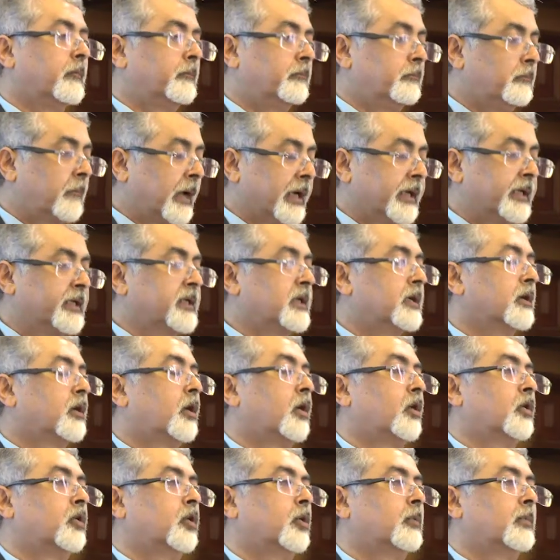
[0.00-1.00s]
money
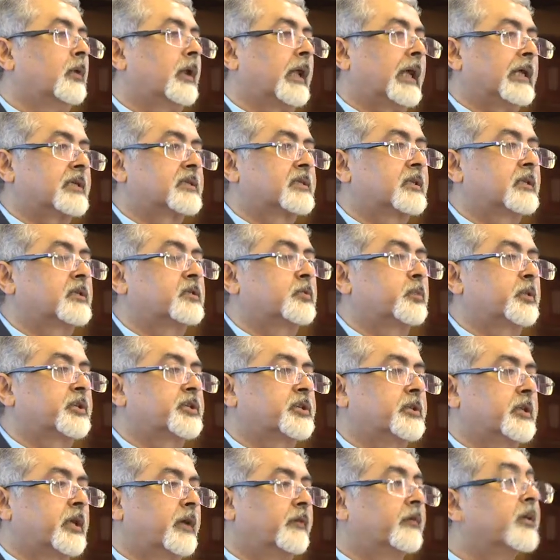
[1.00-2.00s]
or global assets
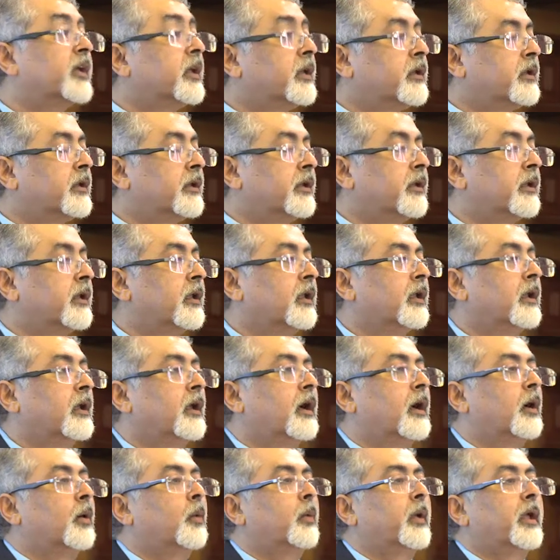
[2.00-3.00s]
which they have hidden
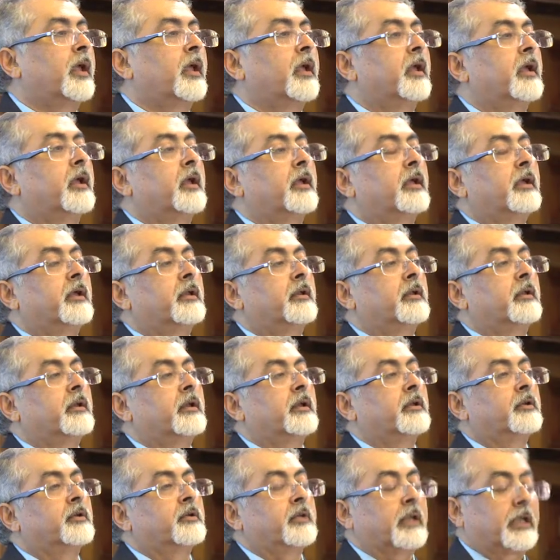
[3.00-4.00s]
away in
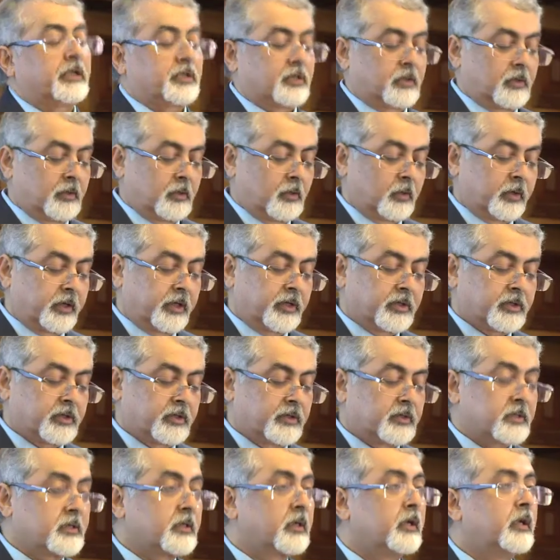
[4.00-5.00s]
international
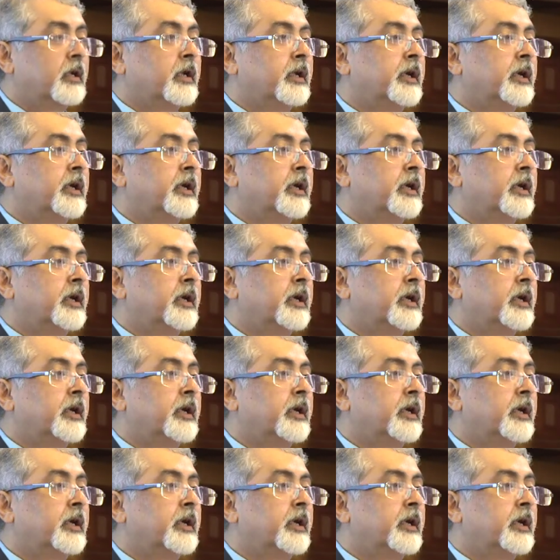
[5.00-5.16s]
locations.